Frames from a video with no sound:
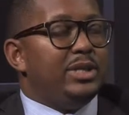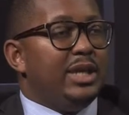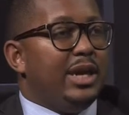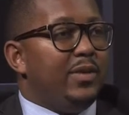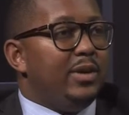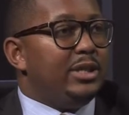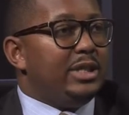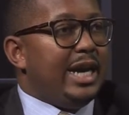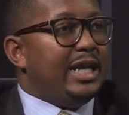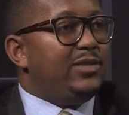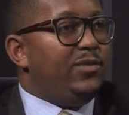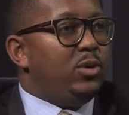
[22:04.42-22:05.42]
put together a
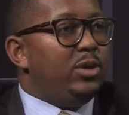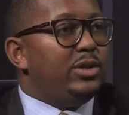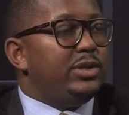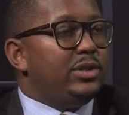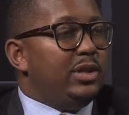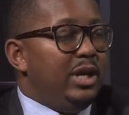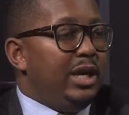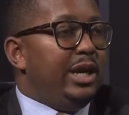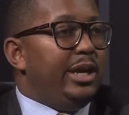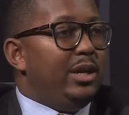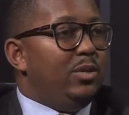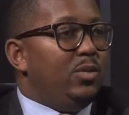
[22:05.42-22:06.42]
task force
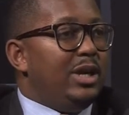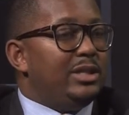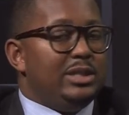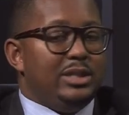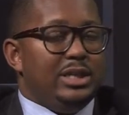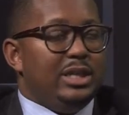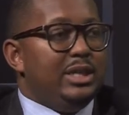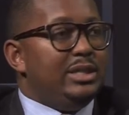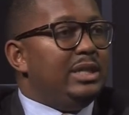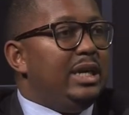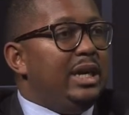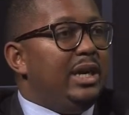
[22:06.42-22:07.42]
in Washington,
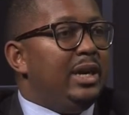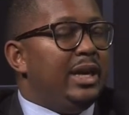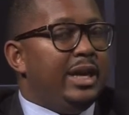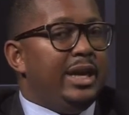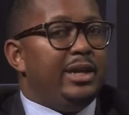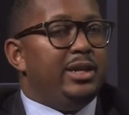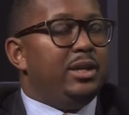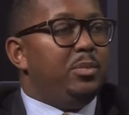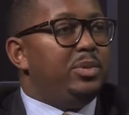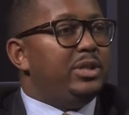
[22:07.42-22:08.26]
D.C., and